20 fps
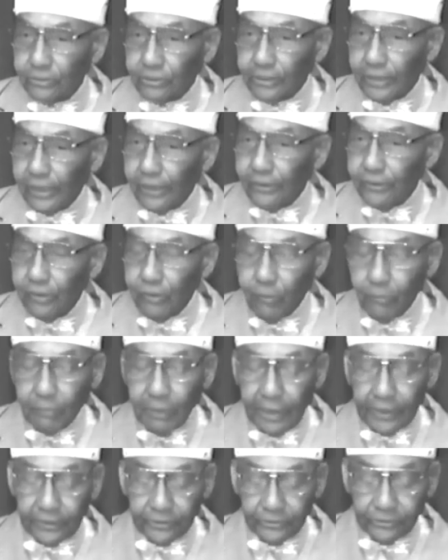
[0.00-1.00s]
can
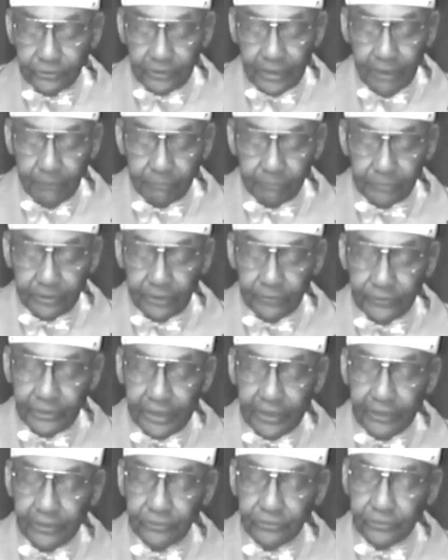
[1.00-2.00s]
nobody stop the
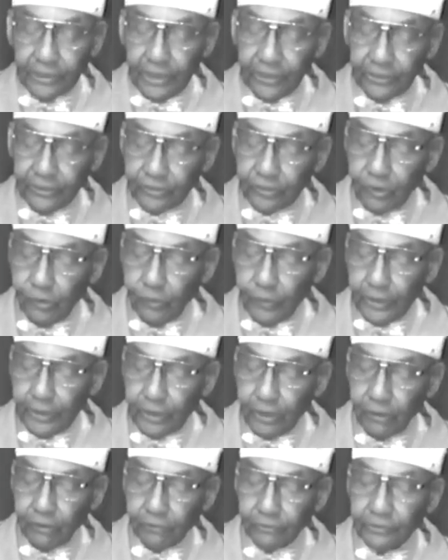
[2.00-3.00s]
things that is
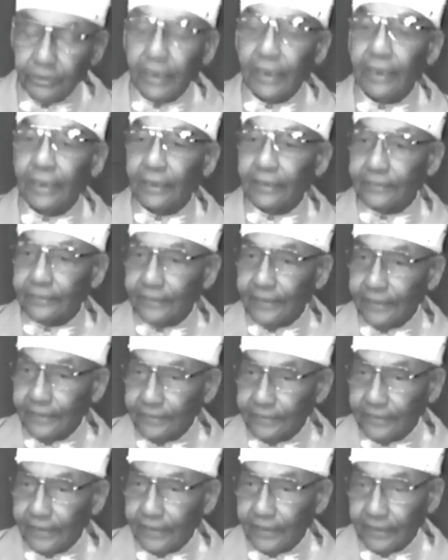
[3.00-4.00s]
going on, as
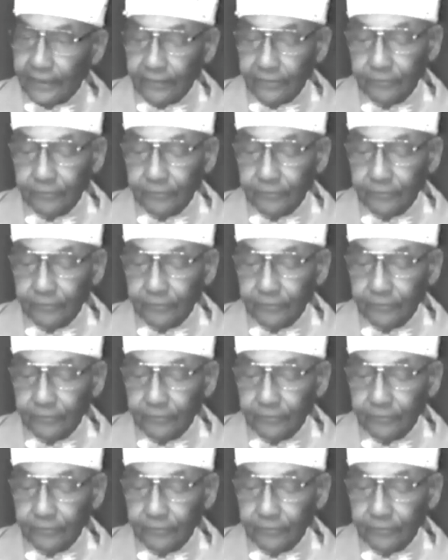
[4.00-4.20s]
they say.